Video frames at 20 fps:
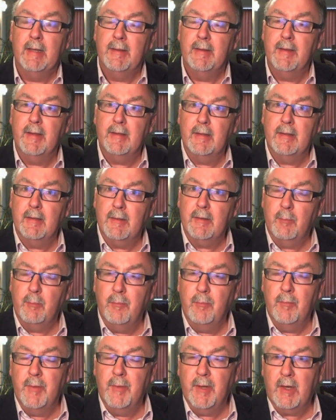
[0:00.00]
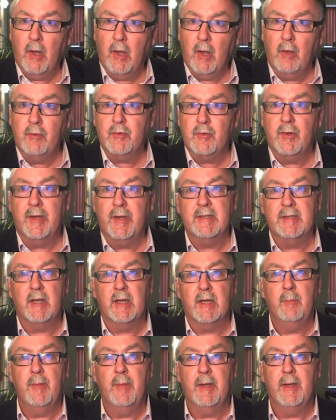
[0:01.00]
that the country is
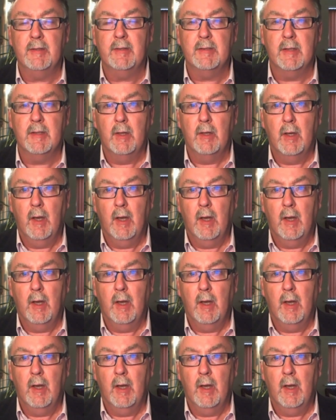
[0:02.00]
committed